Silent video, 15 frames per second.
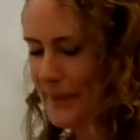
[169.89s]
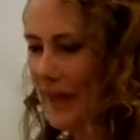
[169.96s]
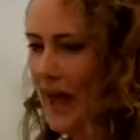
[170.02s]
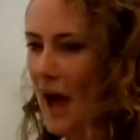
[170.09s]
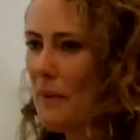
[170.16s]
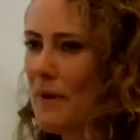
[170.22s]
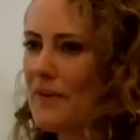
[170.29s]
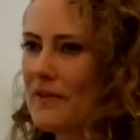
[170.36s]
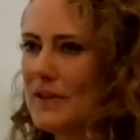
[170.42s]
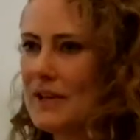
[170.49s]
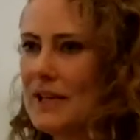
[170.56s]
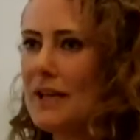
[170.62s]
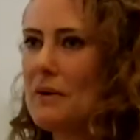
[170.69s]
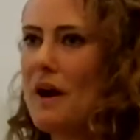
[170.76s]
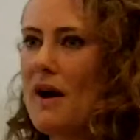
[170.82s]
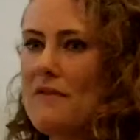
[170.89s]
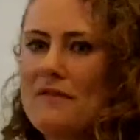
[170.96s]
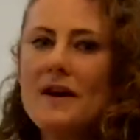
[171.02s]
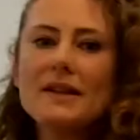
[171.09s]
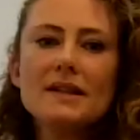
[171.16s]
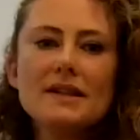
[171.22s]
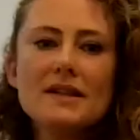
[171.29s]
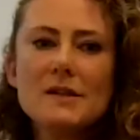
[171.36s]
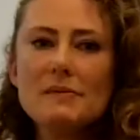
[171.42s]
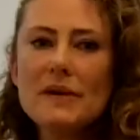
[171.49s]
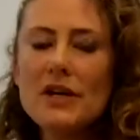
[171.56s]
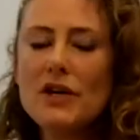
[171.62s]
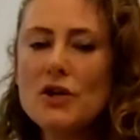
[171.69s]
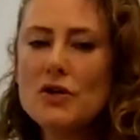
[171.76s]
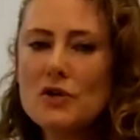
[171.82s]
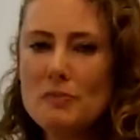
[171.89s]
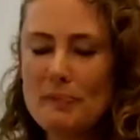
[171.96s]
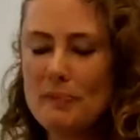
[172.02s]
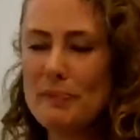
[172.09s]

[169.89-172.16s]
However, I felt that there's been huge